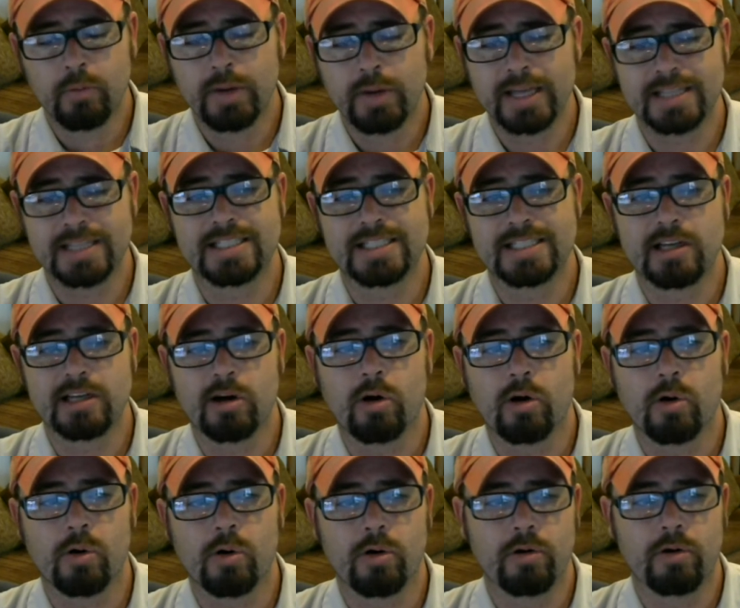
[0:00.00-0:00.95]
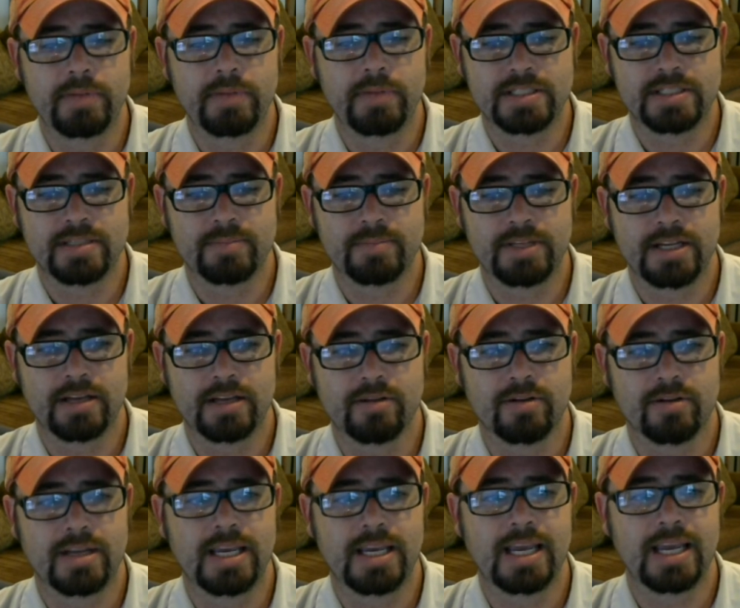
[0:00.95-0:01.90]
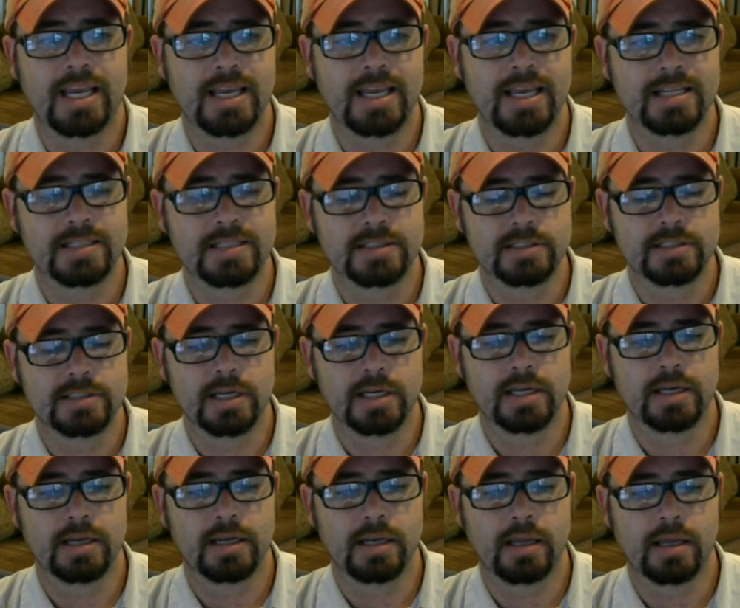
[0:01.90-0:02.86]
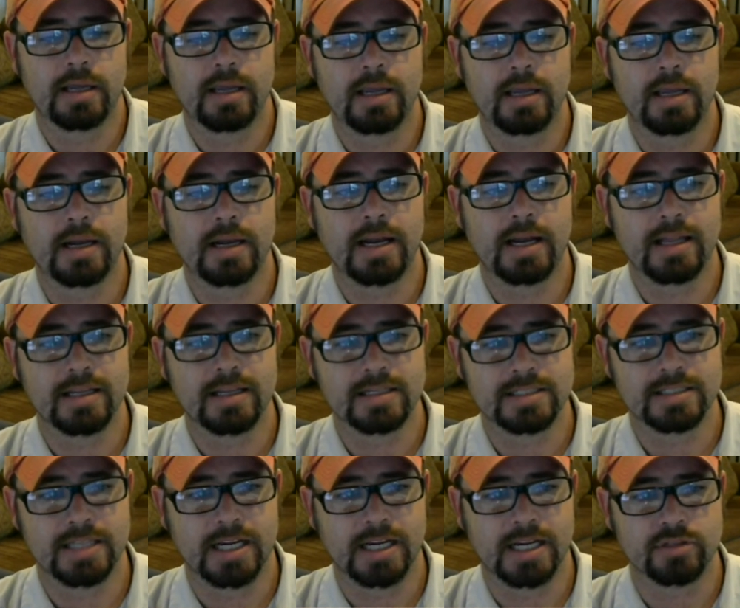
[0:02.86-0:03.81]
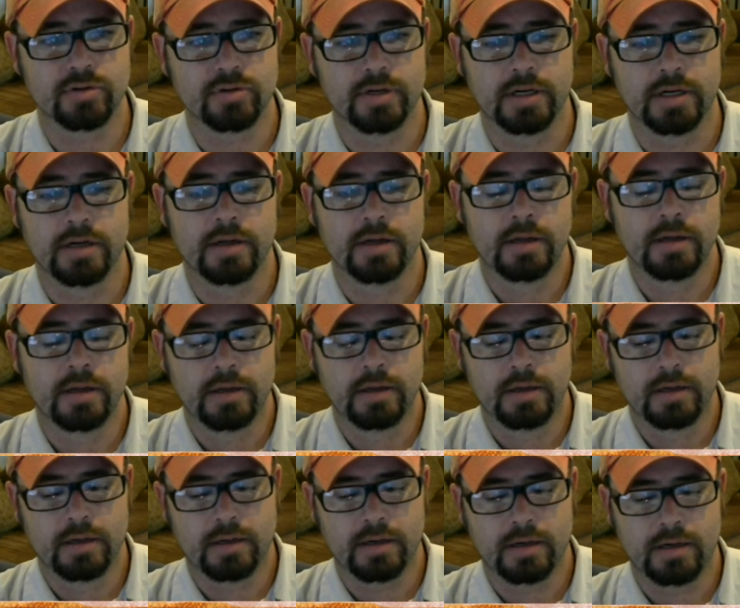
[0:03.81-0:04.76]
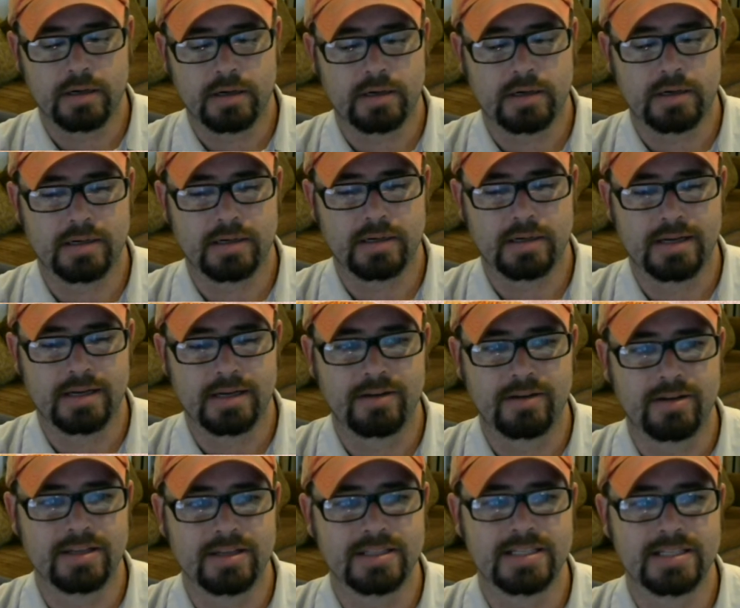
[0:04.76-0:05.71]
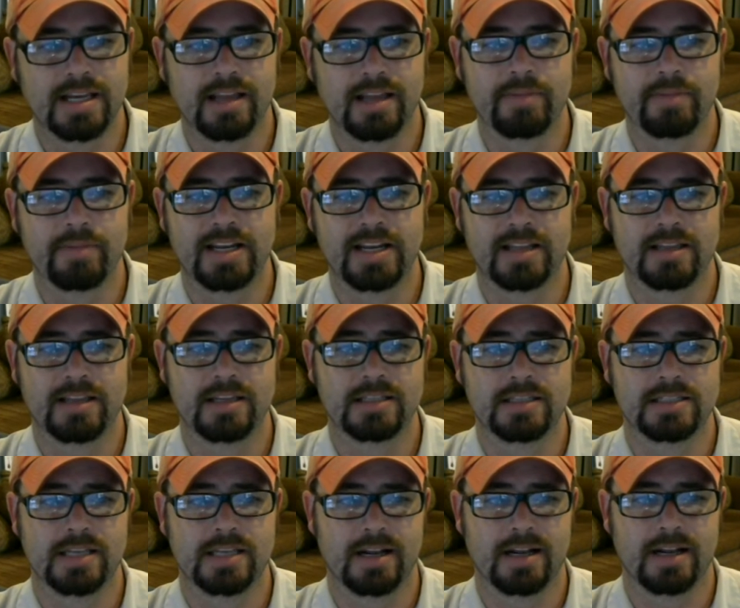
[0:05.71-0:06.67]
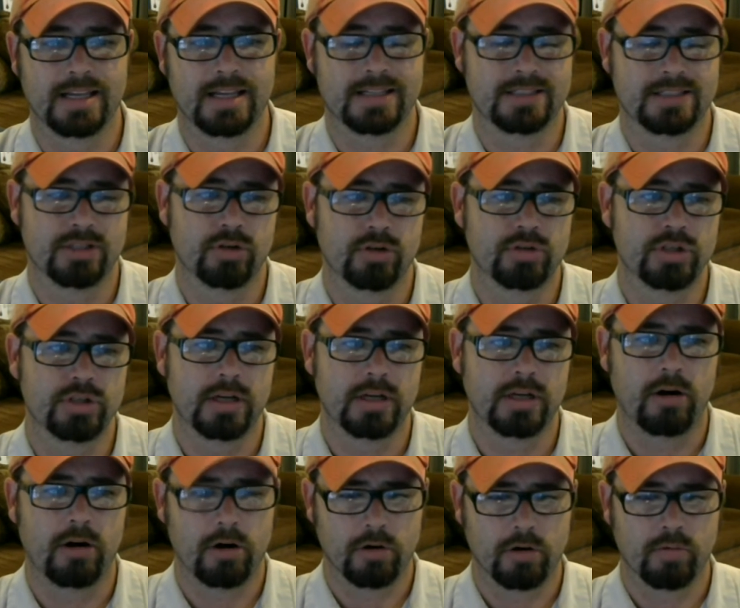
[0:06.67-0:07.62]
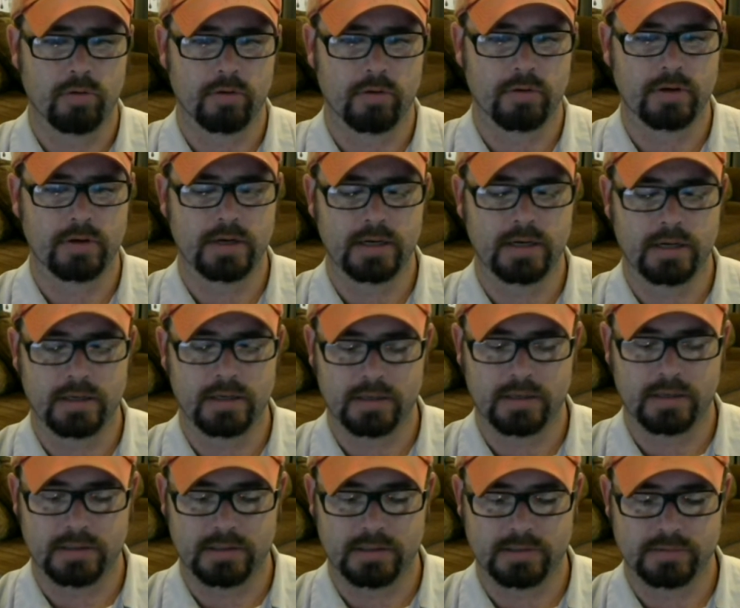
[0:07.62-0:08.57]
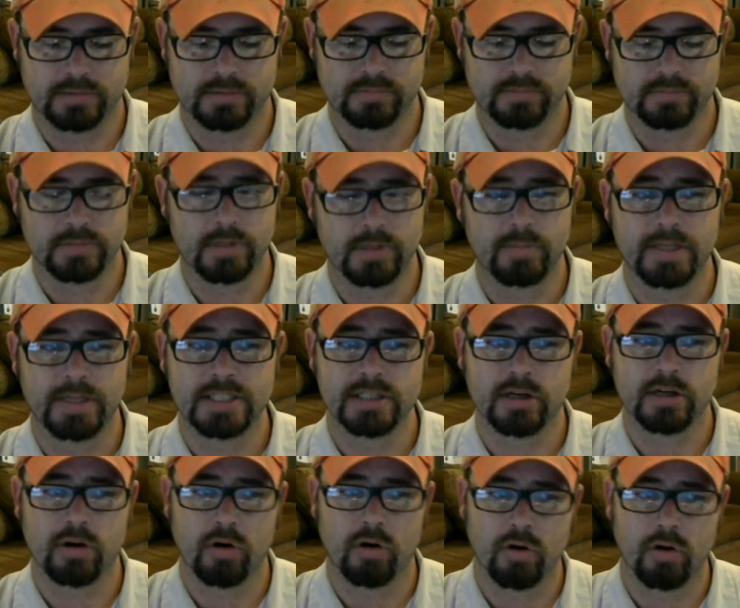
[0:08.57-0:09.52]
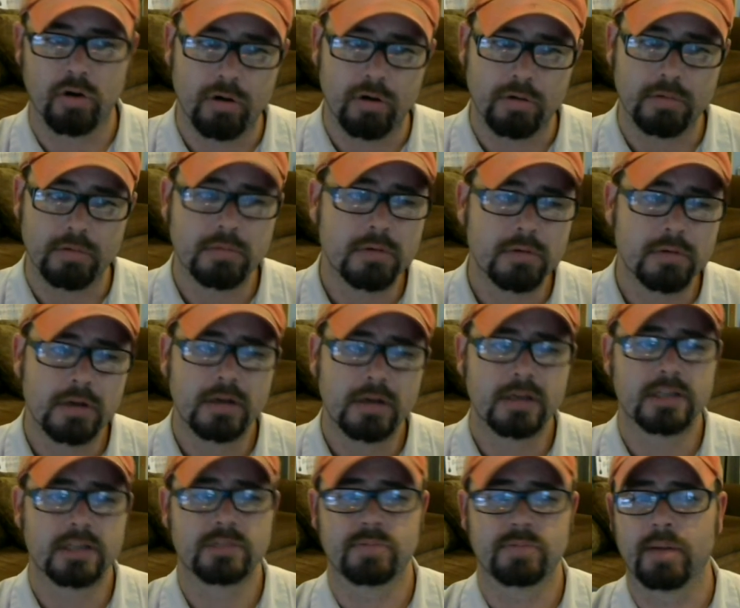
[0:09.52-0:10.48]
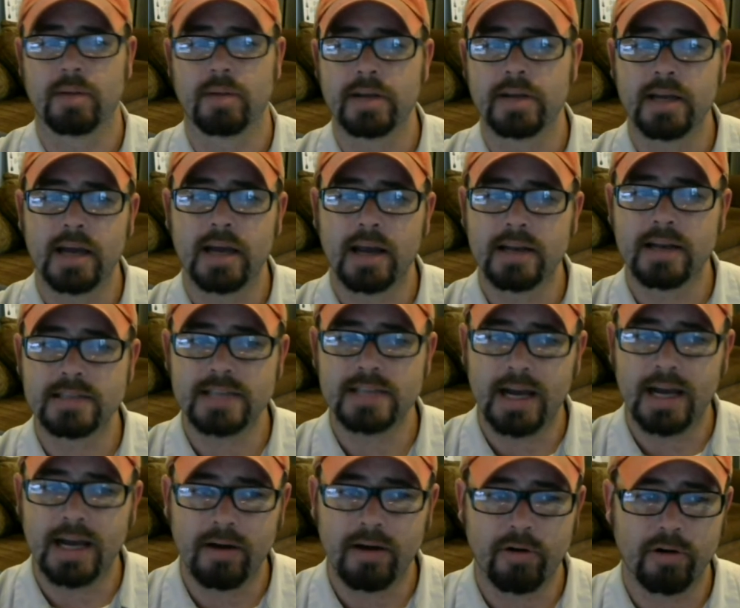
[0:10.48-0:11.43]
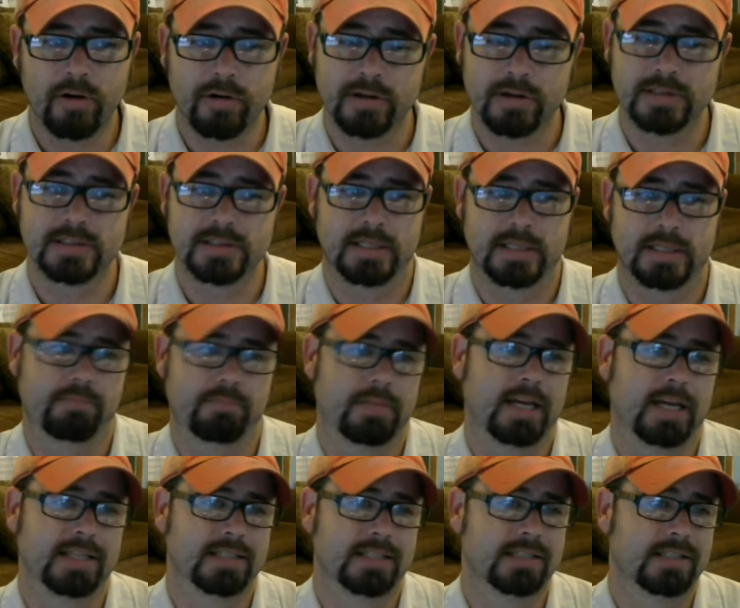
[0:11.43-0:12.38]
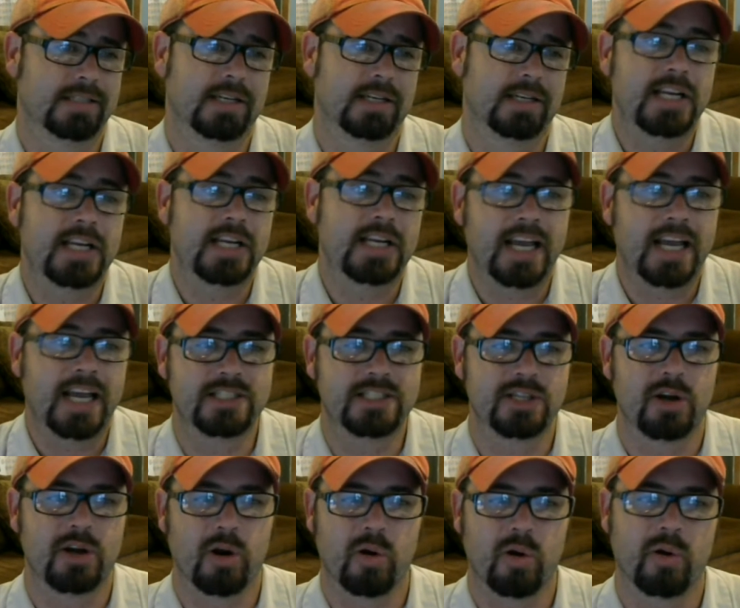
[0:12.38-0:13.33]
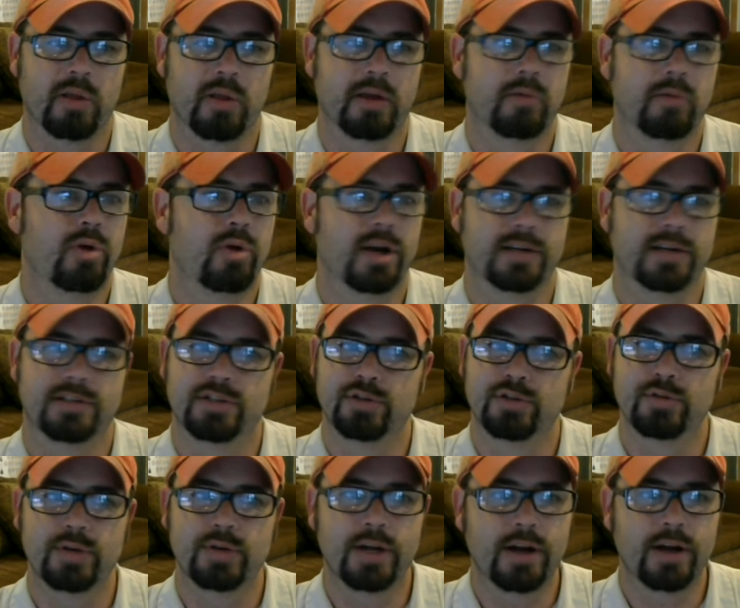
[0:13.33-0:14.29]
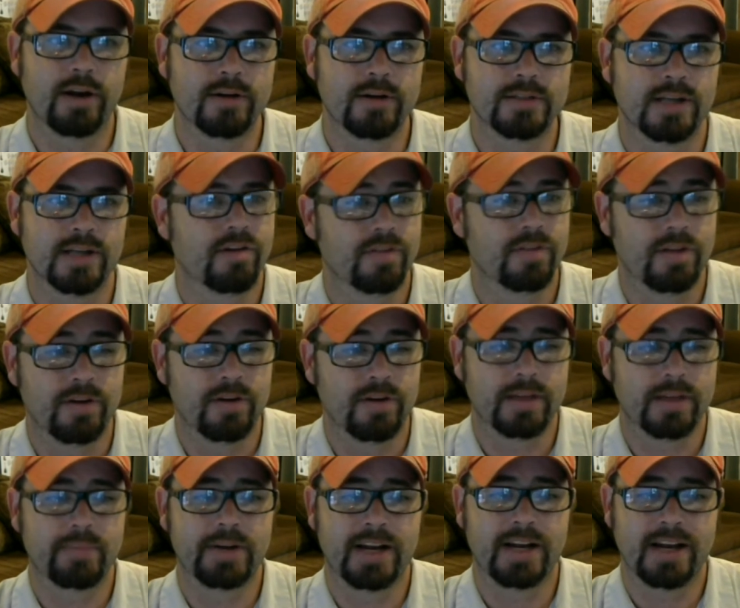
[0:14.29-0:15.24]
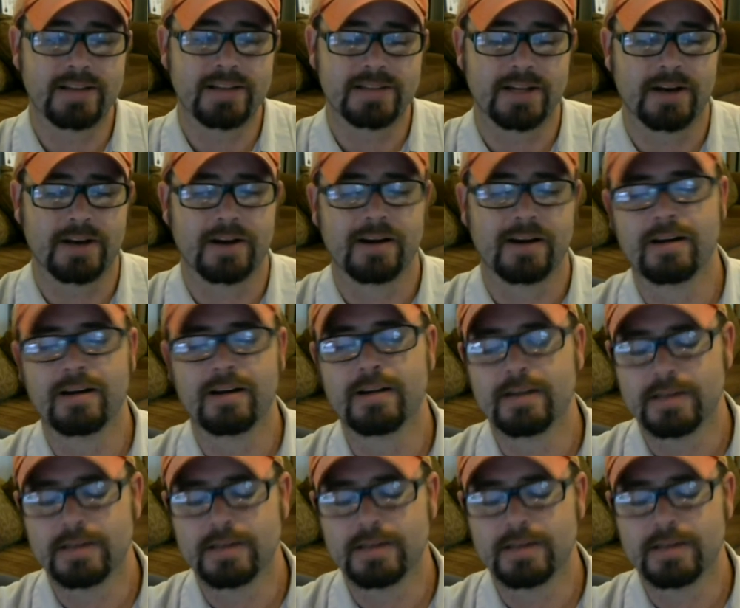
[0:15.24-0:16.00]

We get to see Carl meet some of the other kids in Alexandria. And you can tell immediately he's kind of like socially awkward. He meets a girl. He's probably got his eye on her because he hasn't seen a teenage girl in, what, 2 years, however long they've been out there.